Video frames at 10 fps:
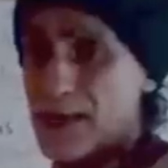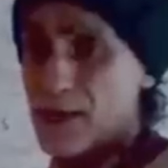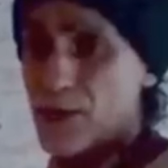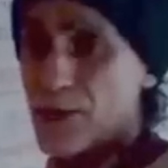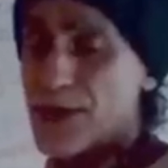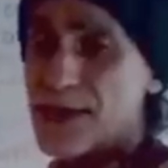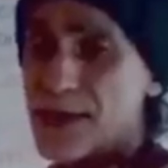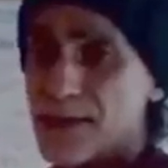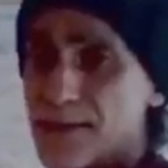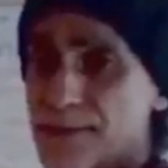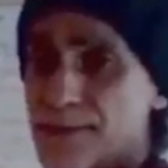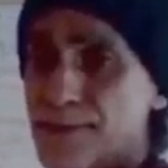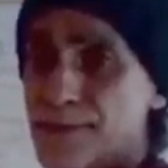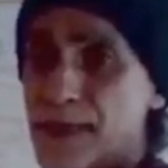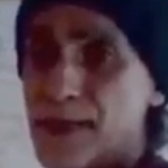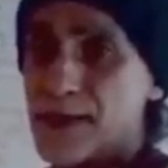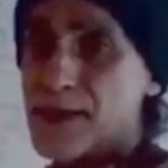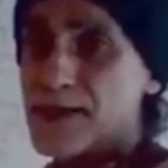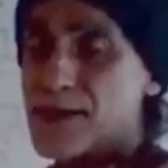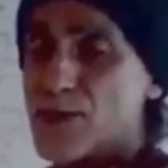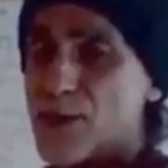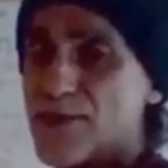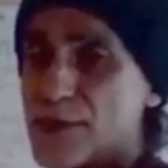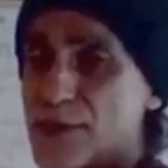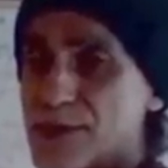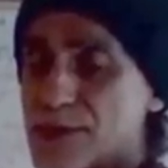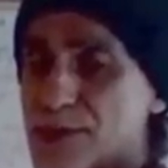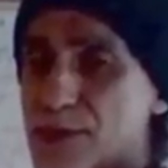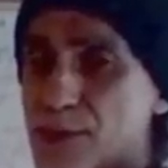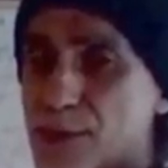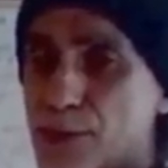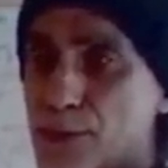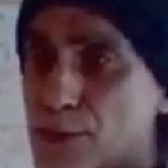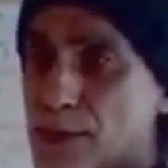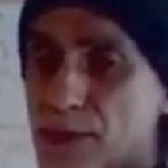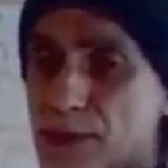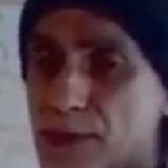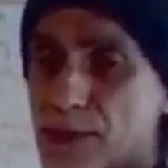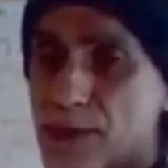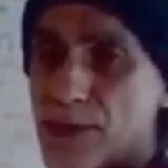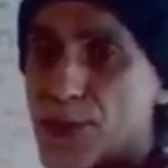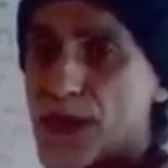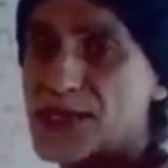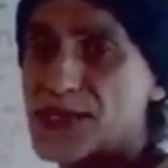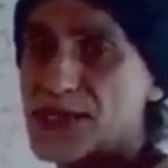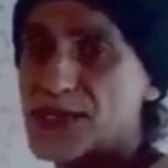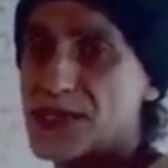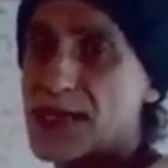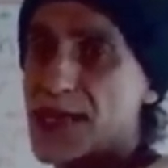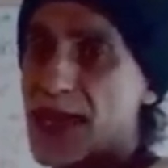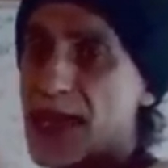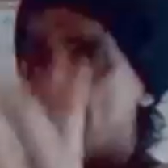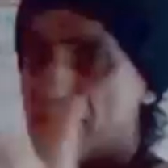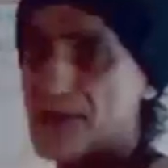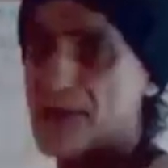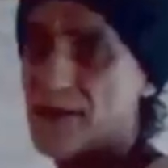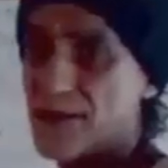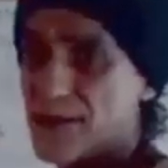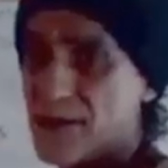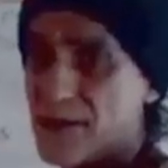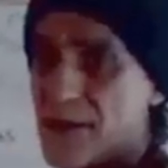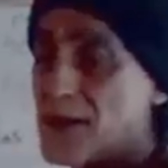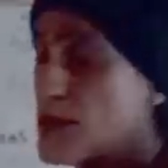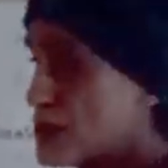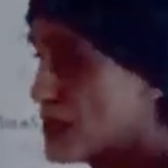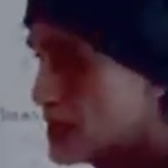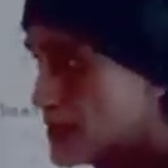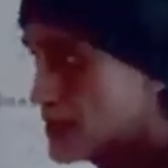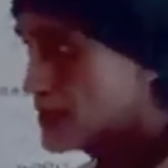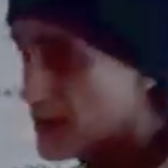in Greek, is in reference to thrusting out, energy